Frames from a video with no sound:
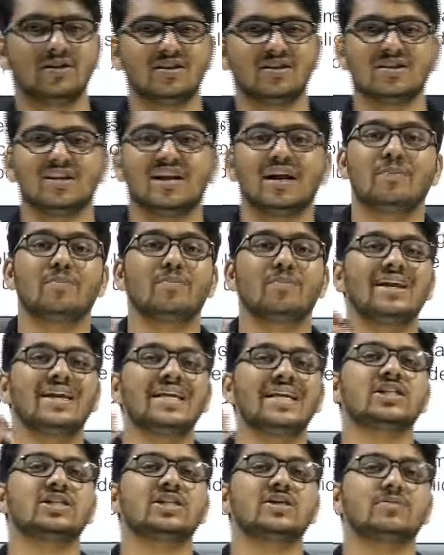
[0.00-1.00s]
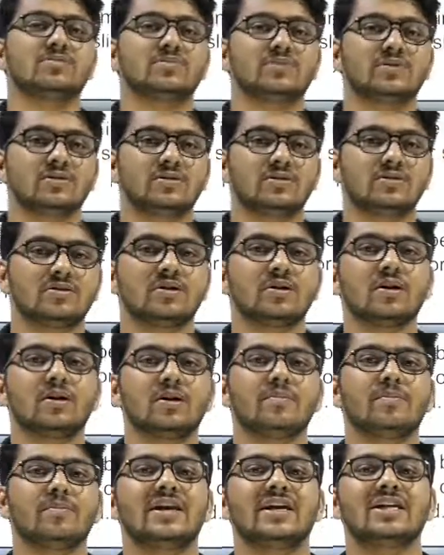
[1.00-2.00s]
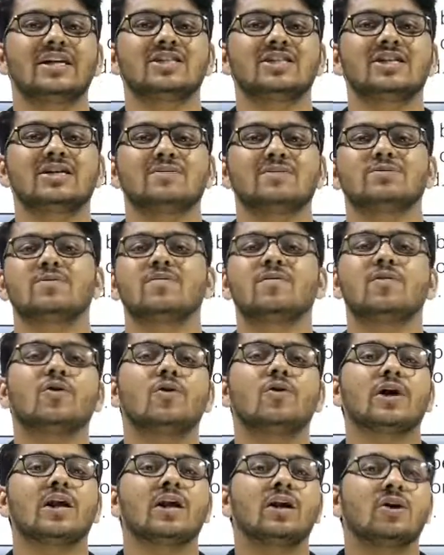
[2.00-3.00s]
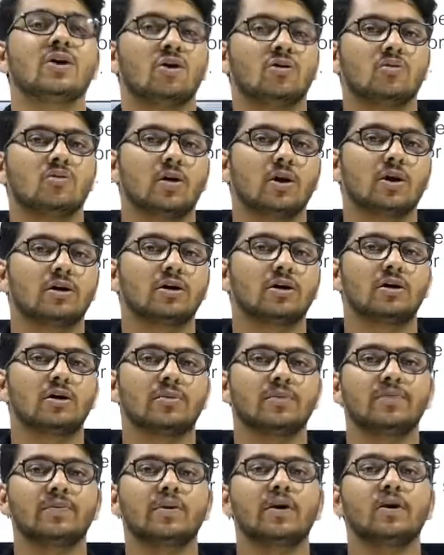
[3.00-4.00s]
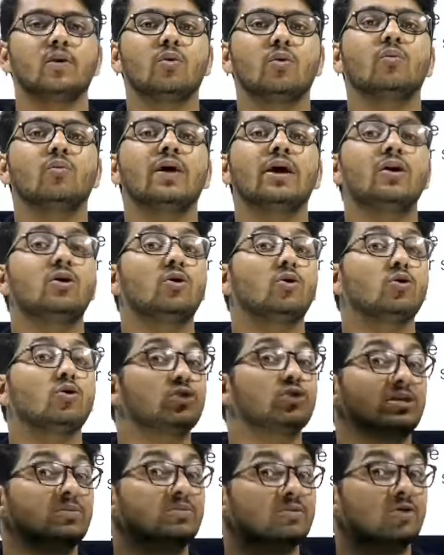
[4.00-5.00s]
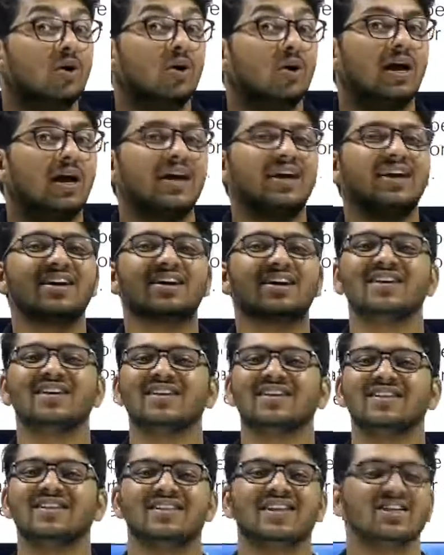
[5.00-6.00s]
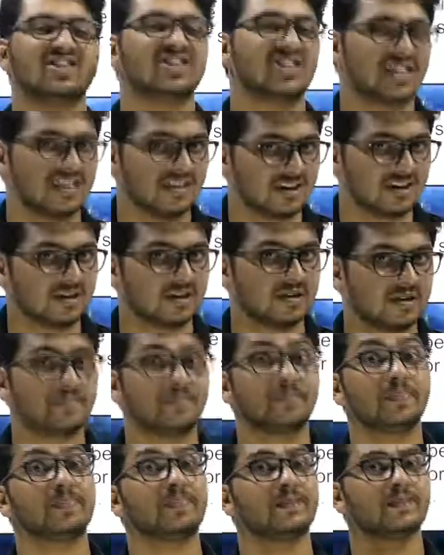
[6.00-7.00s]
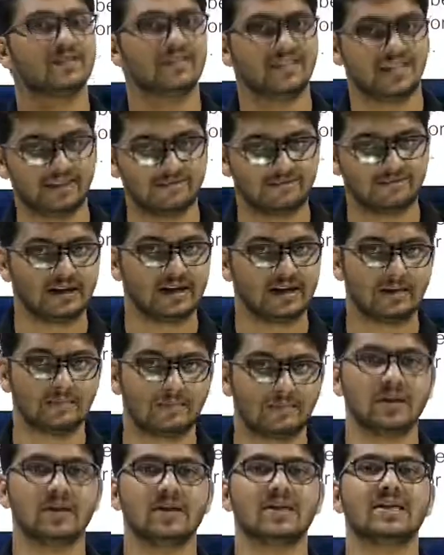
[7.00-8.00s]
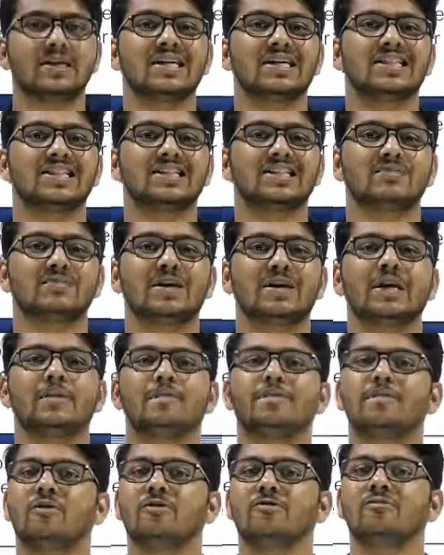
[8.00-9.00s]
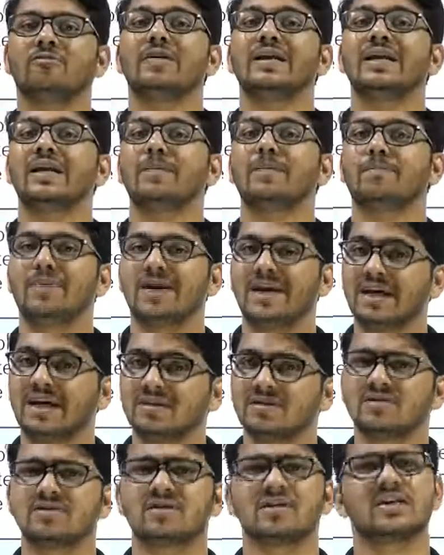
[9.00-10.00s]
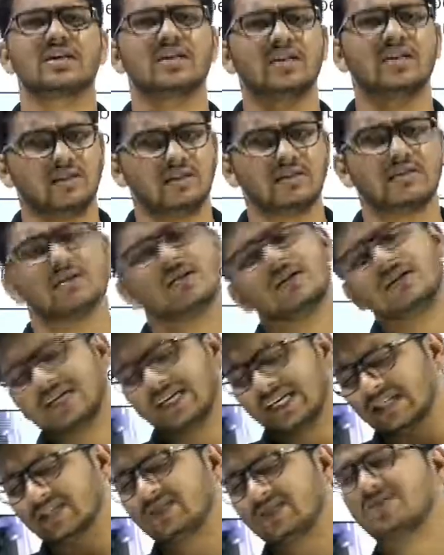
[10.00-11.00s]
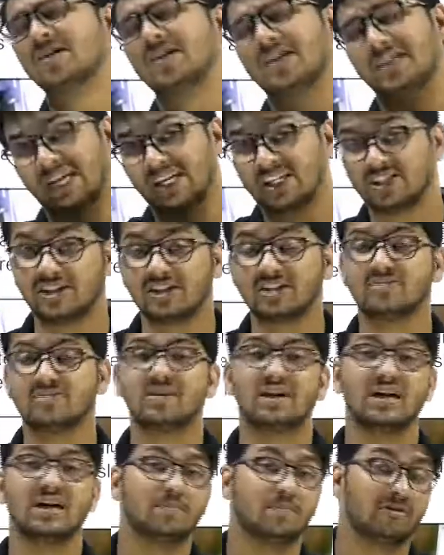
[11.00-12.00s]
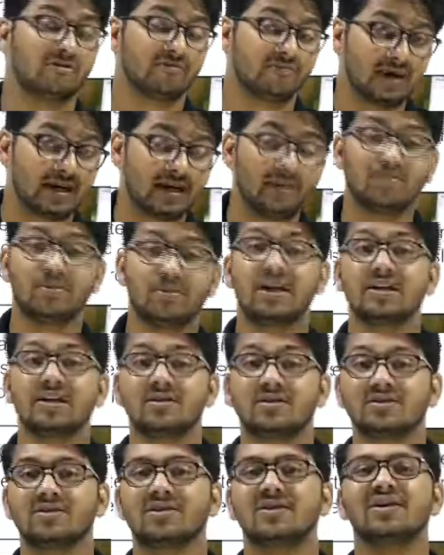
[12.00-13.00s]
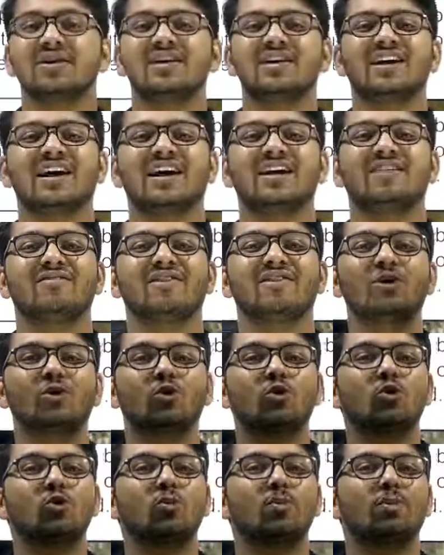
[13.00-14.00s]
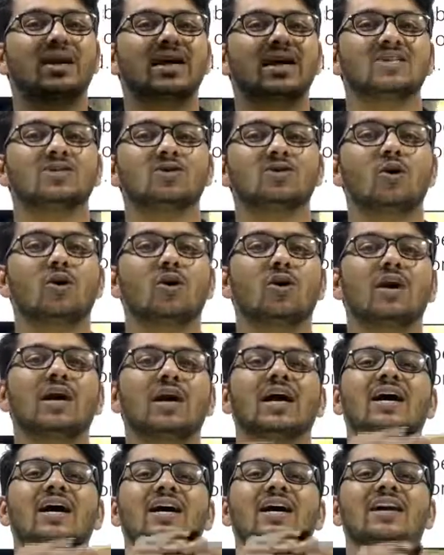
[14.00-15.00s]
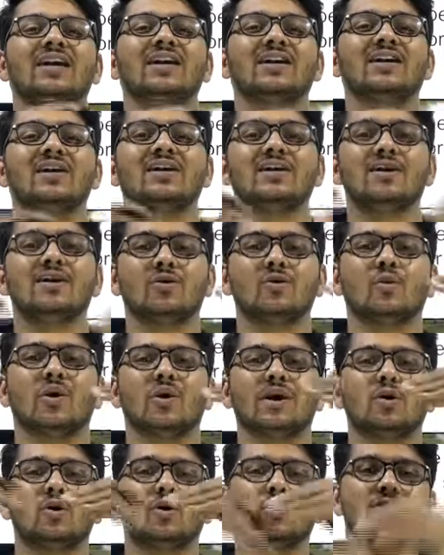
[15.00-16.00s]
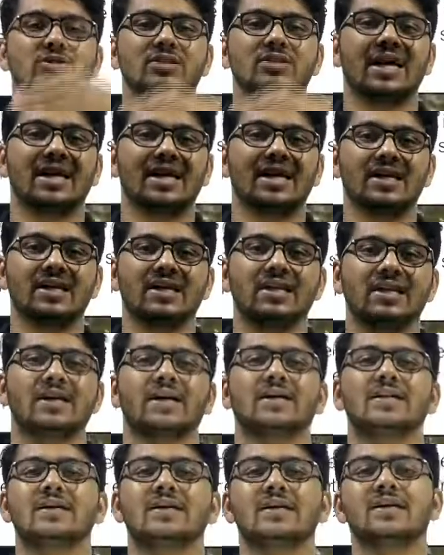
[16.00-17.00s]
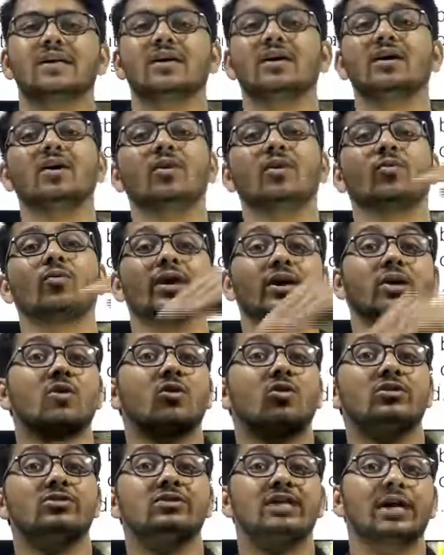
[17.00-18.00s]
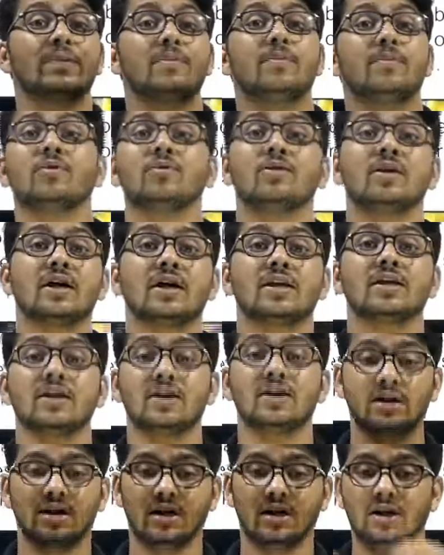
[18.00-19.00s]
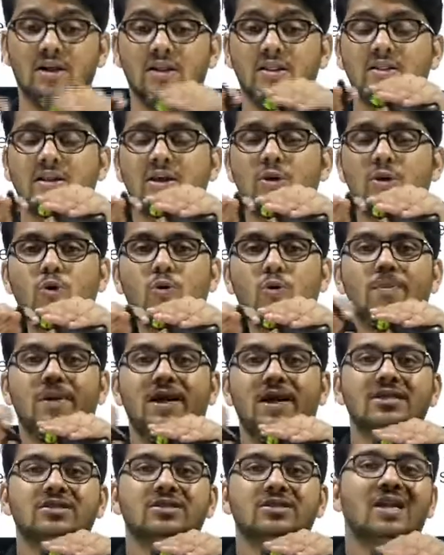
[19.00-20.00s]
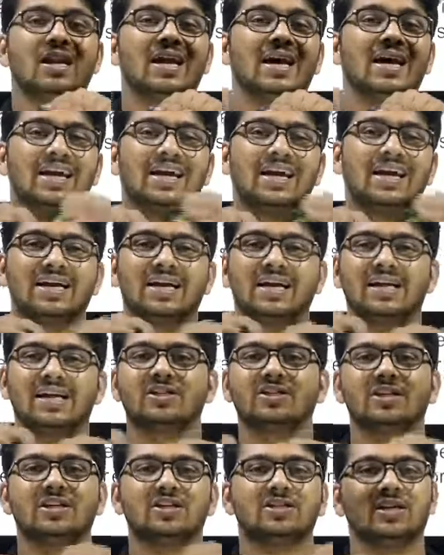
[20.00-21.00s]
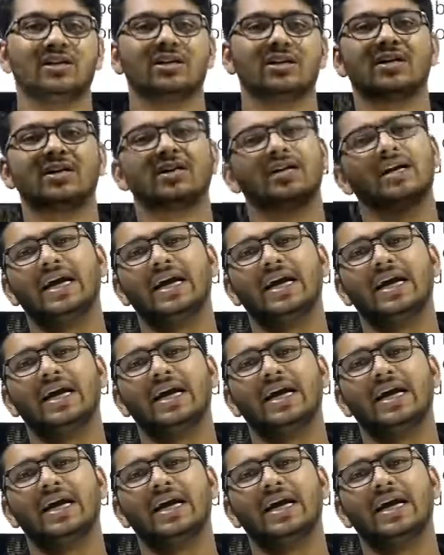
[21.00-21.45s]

There are many ships floating on water. When two ships collide, they shake. The same way, Earth is made up of many plates. Earth's crust is made up of many plates. And when two plates collide, one goes under the other, one goes above the other. The two plates slide against each other.